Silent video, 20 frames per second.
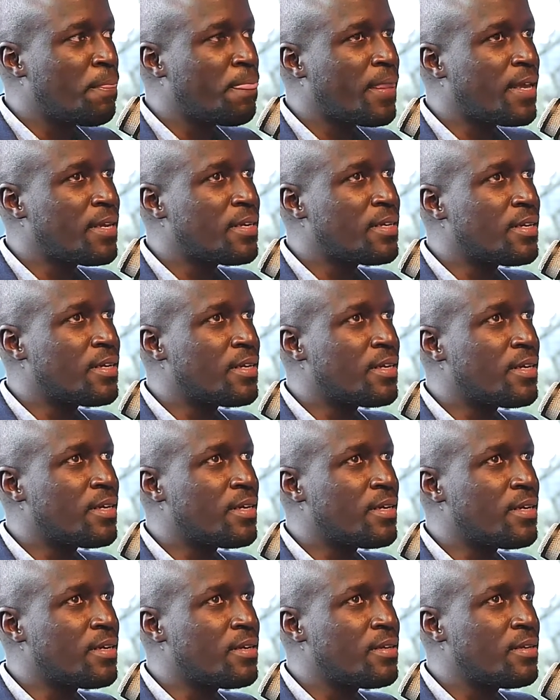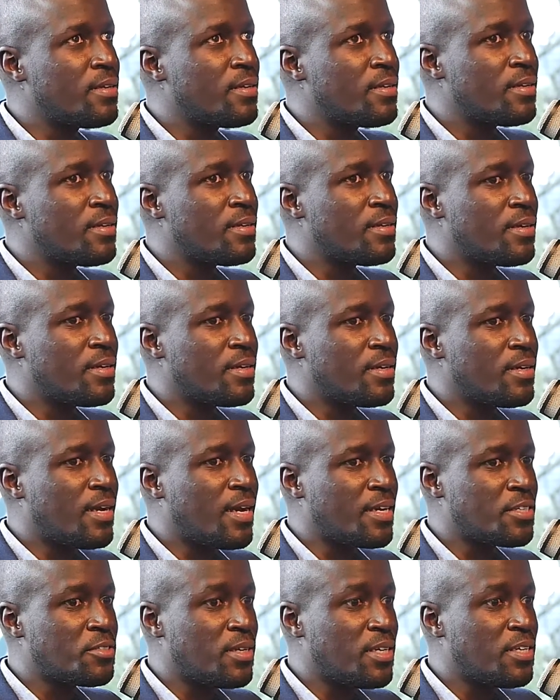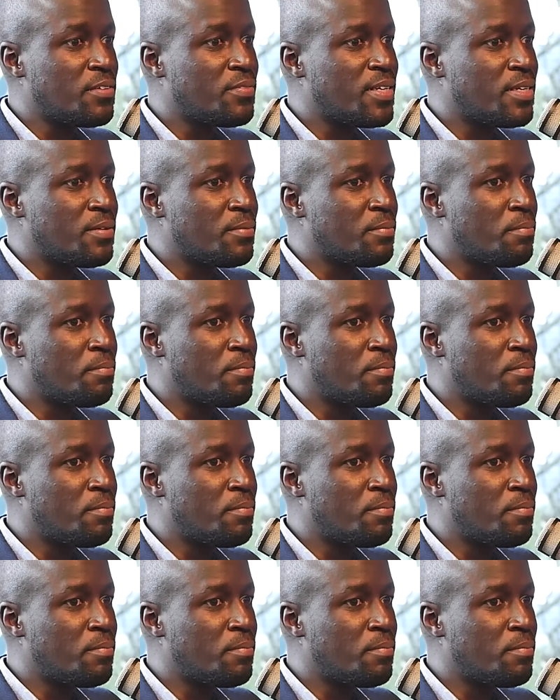and actually even